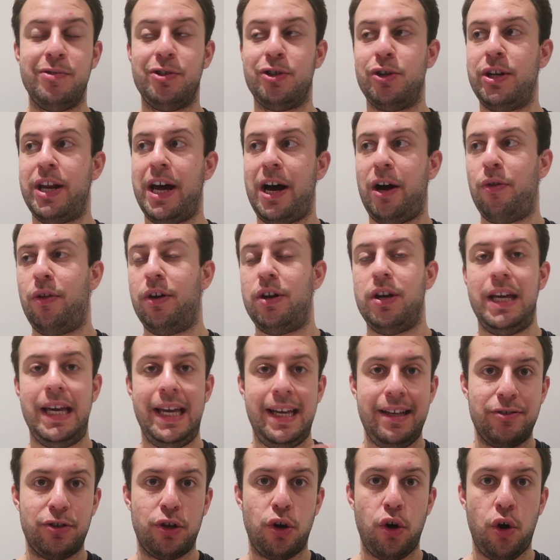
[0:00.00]
So now that
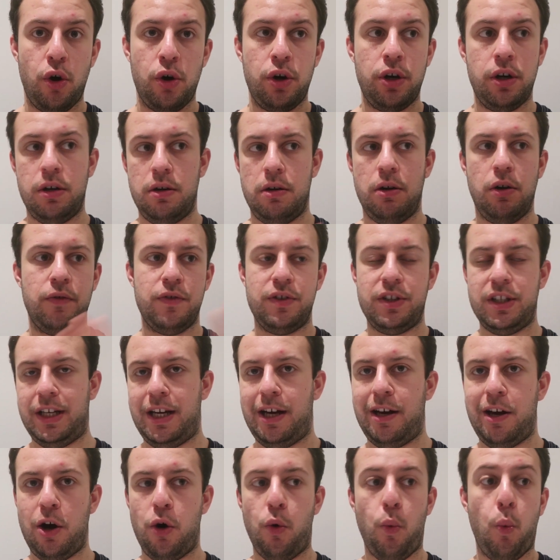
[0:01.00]
he's gone, obviously
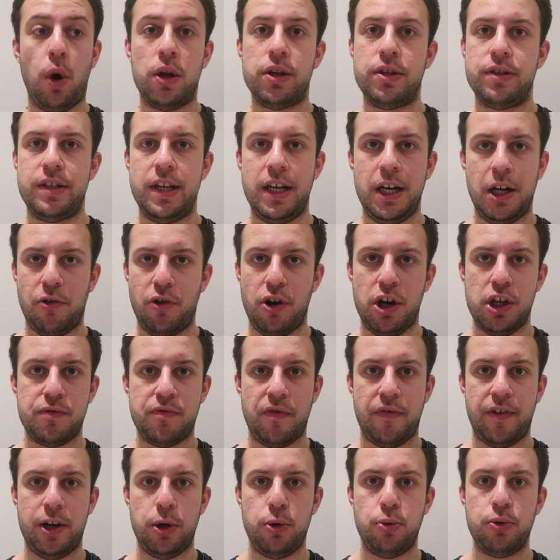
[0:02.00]
her one secret is
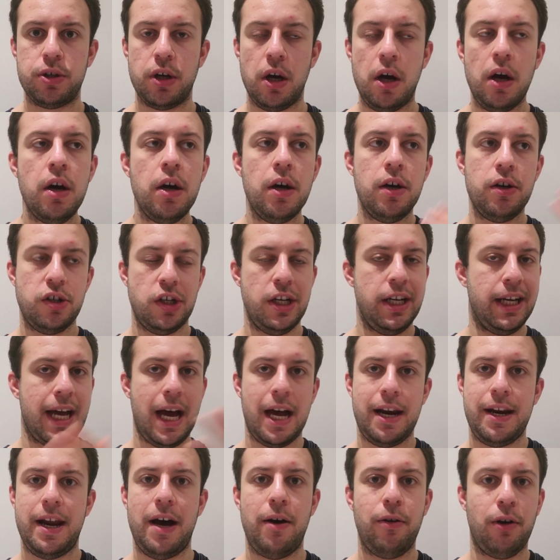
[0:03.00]
revealed, she
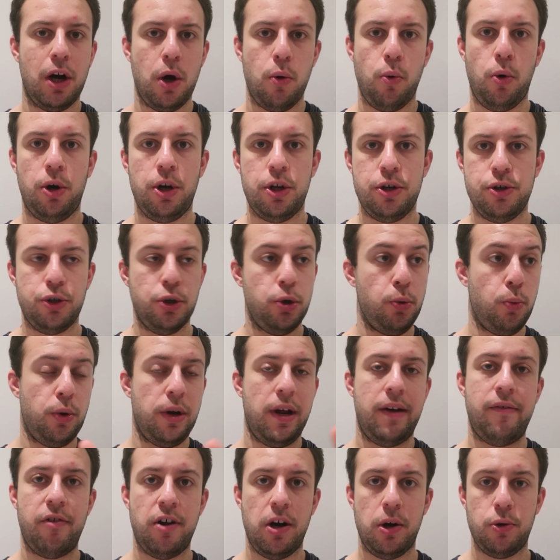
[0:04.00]
can now go on and do
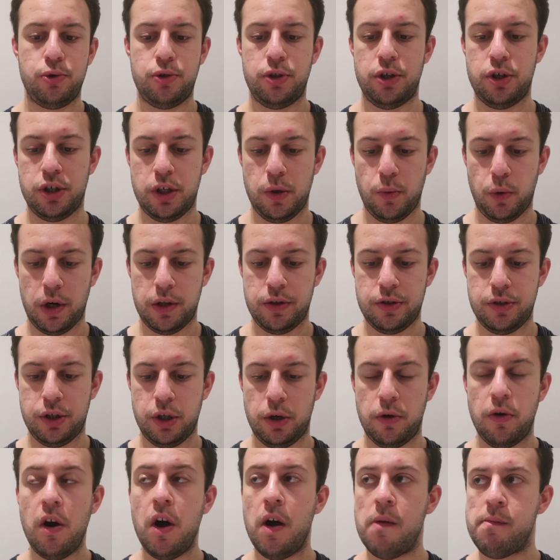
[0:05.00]
whatever else that she wanted to
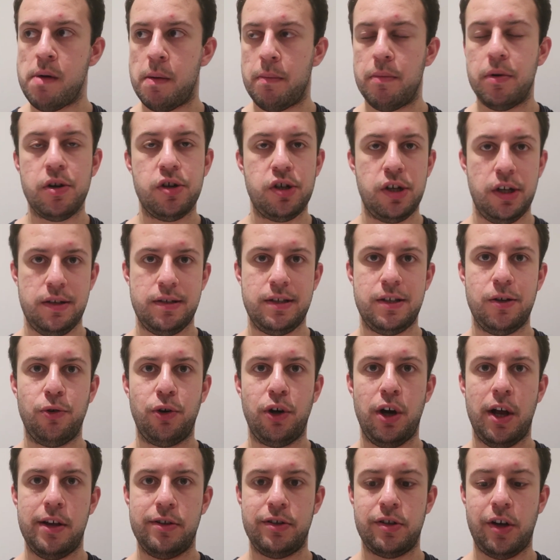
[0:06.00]
do. Remember, she's still
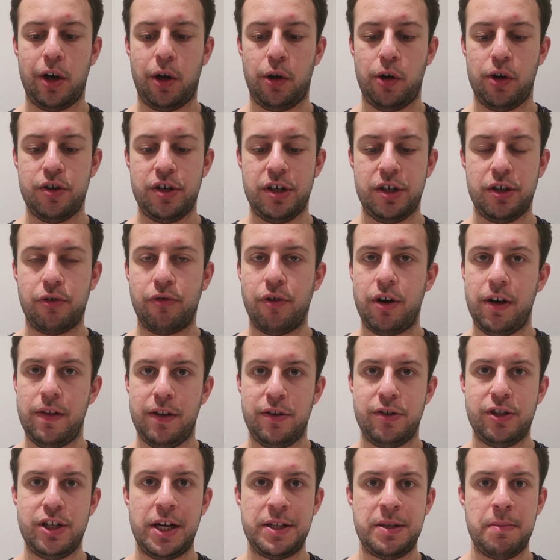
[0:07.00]
got her psychology degree
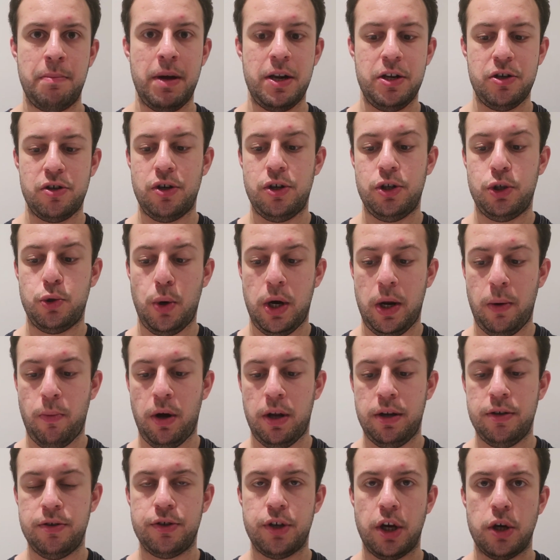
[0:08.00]
that she hasn't mentioned to
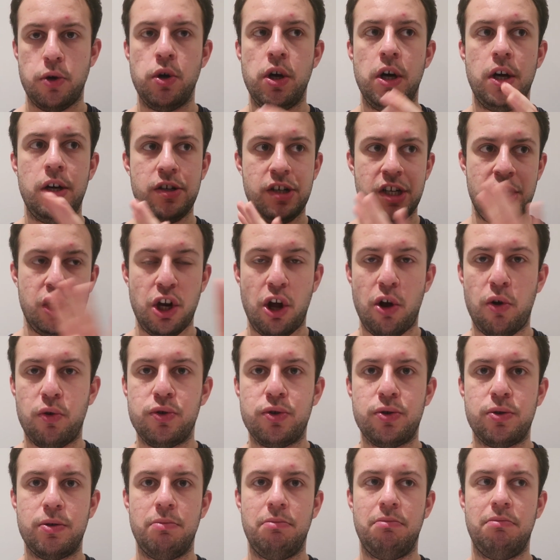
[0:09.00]
anyone, so she
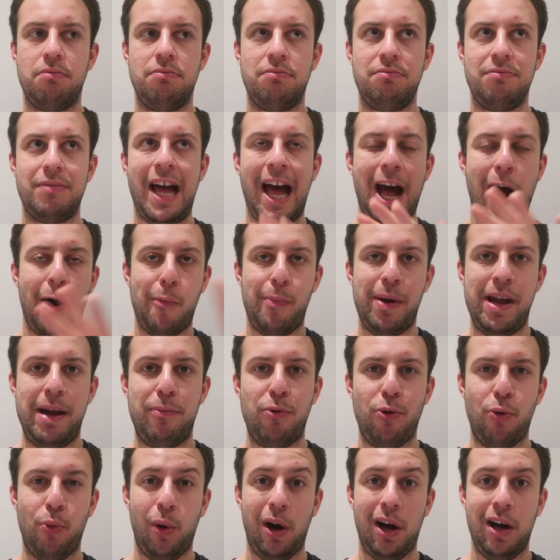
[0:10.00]
knows how
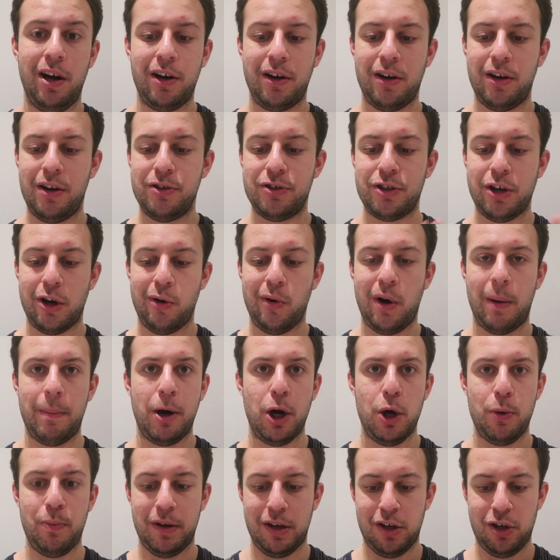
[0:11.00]
people work. So I'm
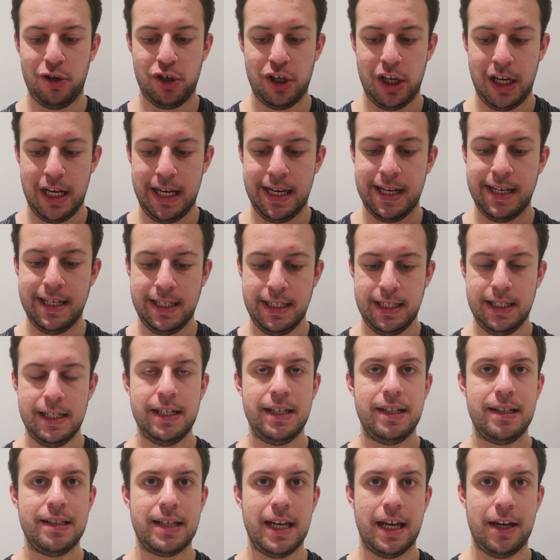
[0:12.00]
hoping she
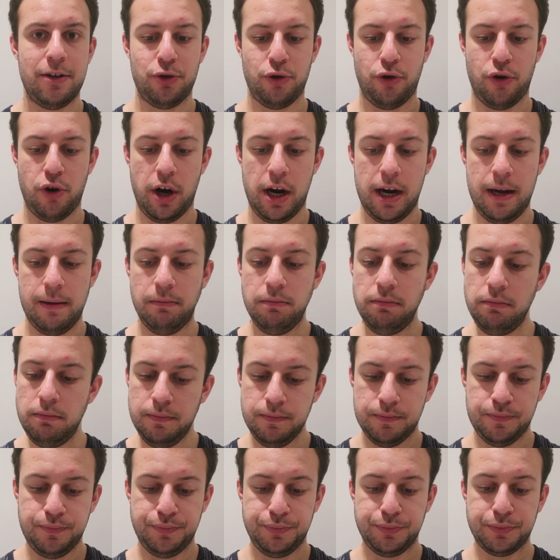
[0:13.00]
stays alright
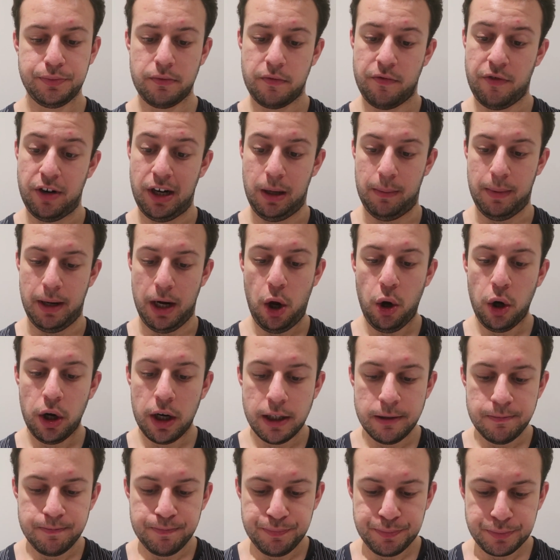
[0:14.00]
for a little bit
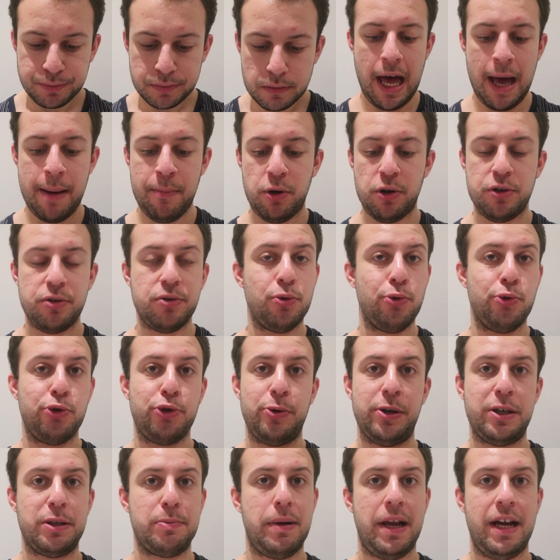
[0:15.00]
longer. Amos
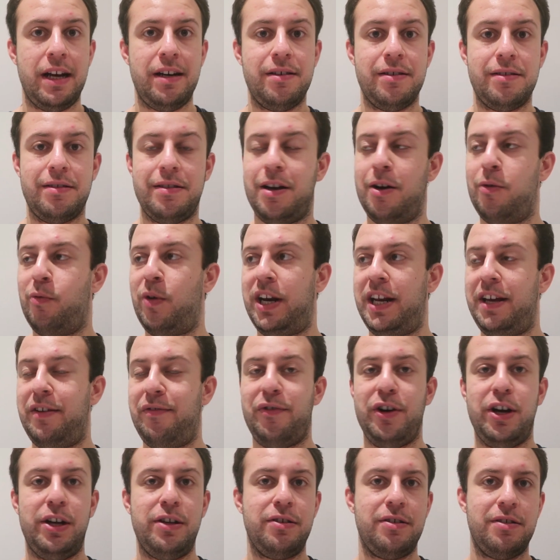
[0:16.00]
also explained that when he
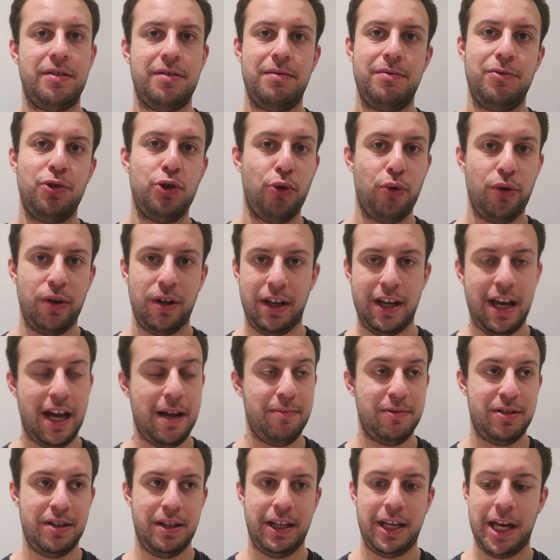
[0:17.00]
first
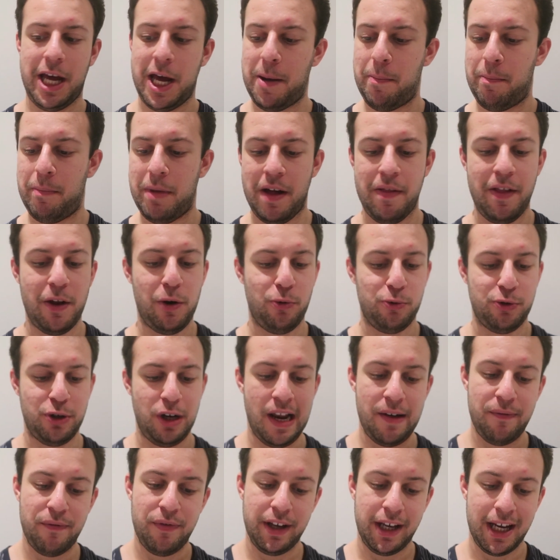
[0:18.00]
came to the game and then also
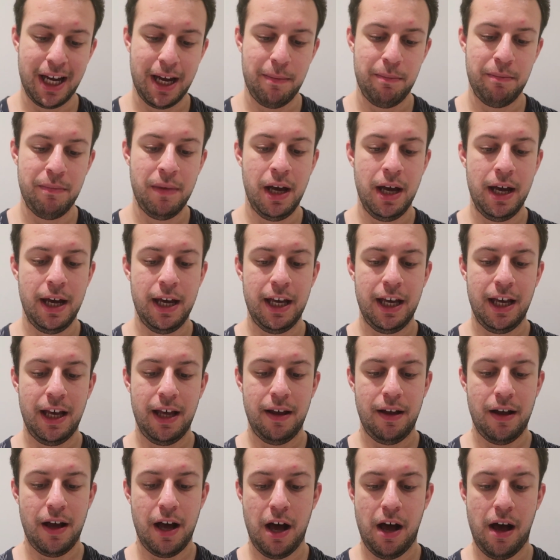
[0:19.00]
left the game,
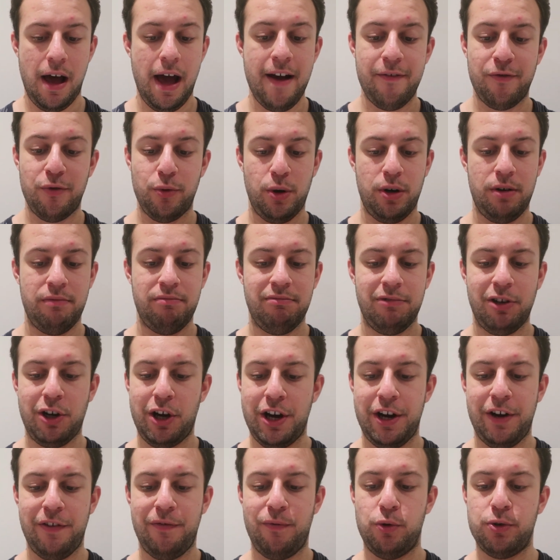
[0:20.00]
everyone
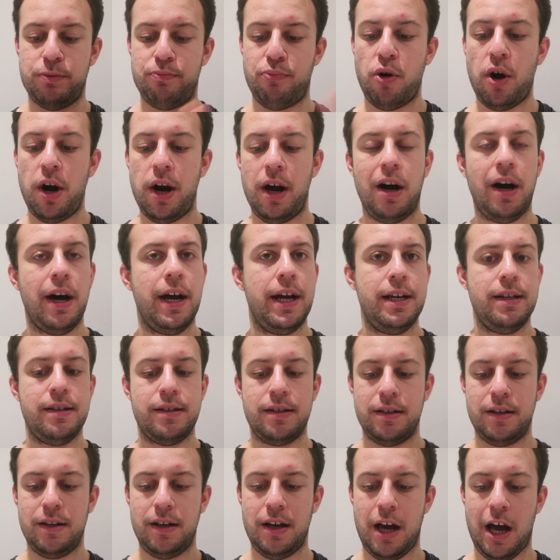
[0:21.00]
kind of was bright-eyed,
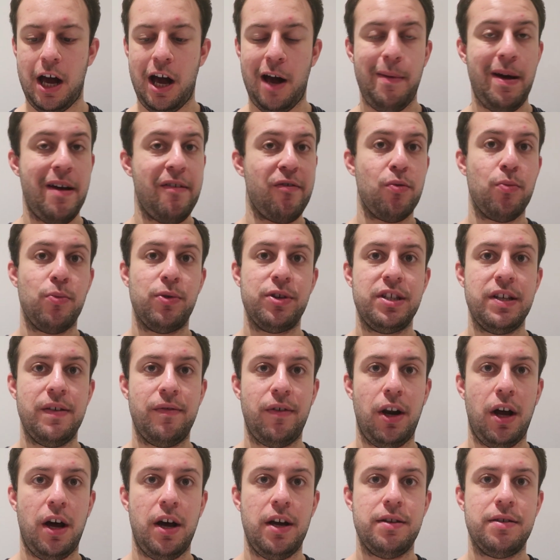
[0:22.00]
everyone was
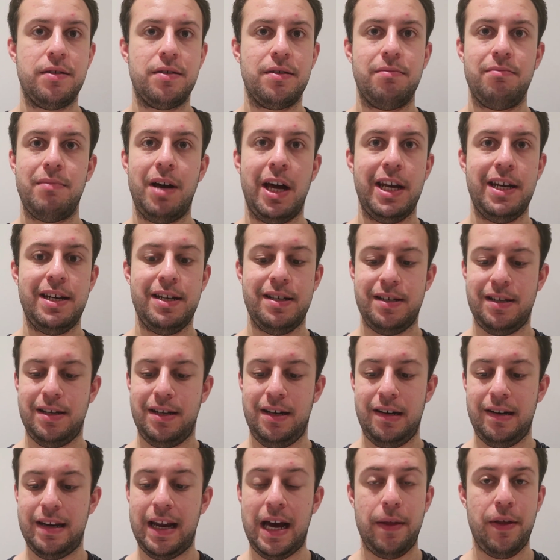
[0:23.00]
civilised, and
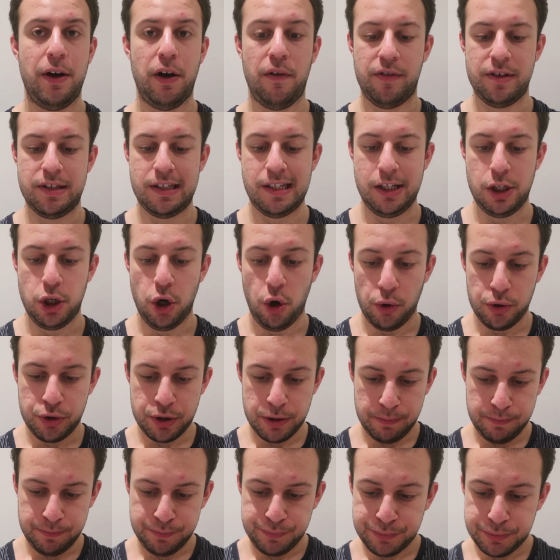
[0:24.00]
now they're obviously not.